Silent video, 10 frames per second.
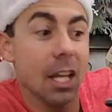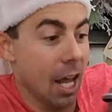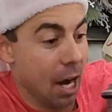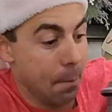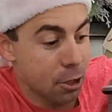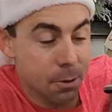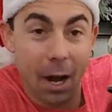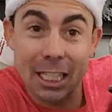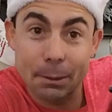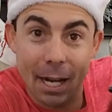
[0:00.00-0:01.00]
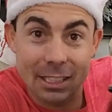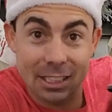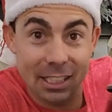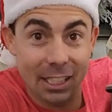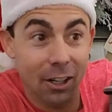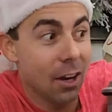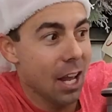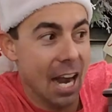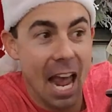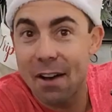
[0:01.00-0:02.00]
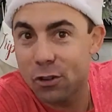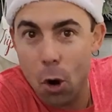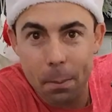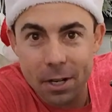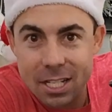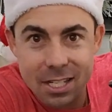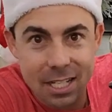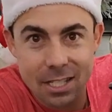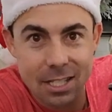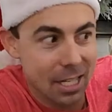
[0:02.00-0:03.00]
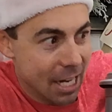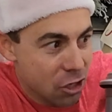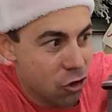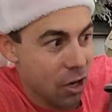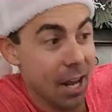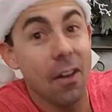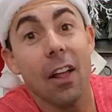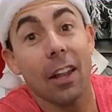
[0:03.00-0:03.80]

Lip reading: and I put some ice packs in here, and I haven't opened it since yesterday.